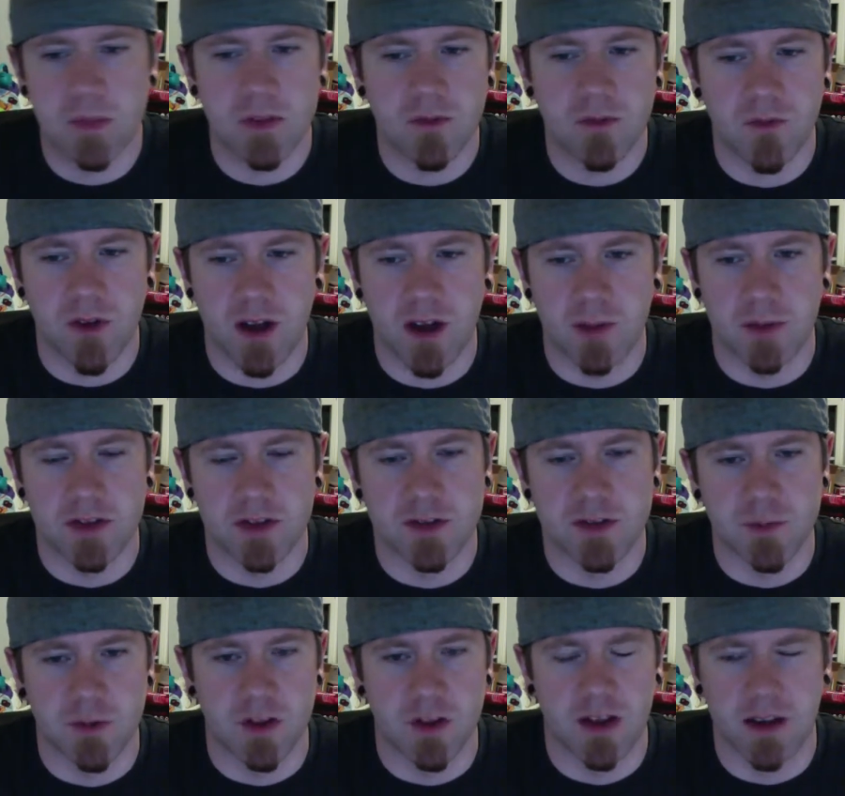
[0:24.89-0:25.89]
fragments
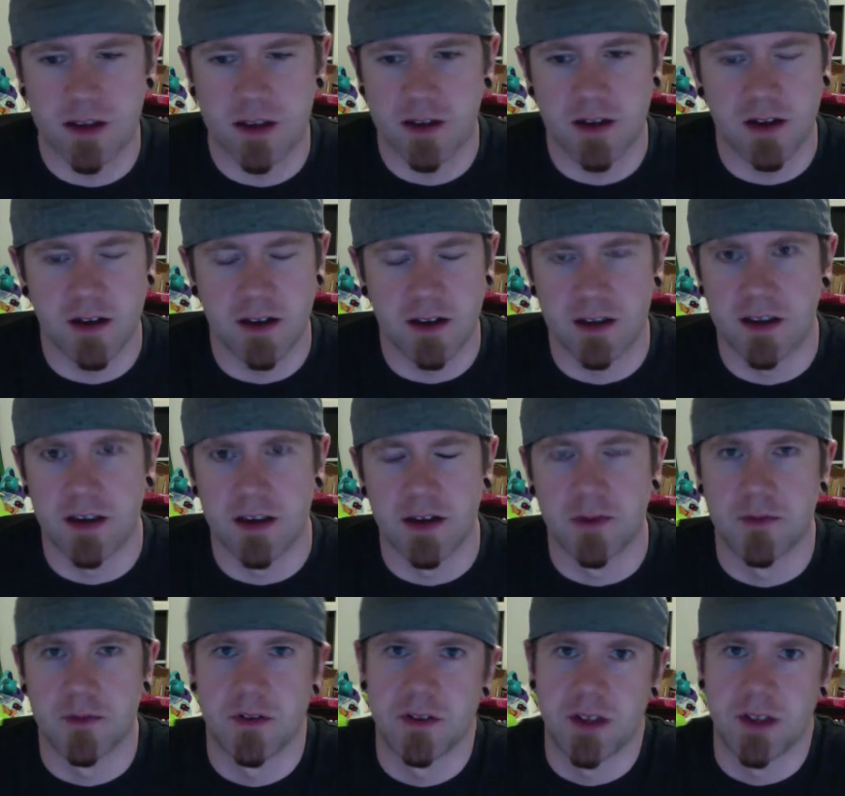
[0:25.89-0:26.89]
were like a
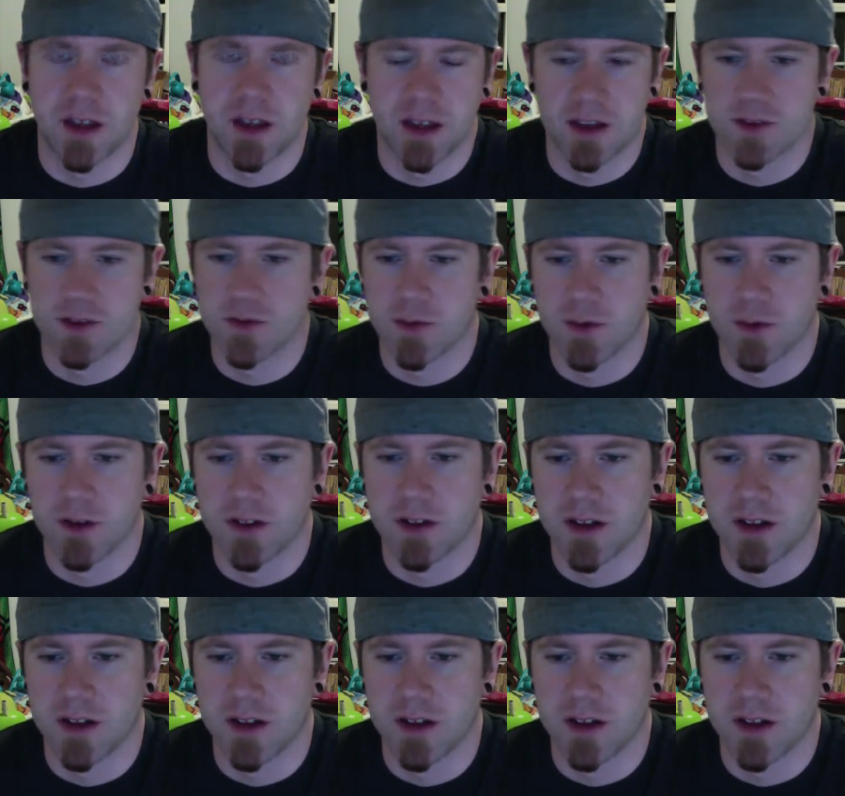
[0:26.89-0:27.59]
gift to Android.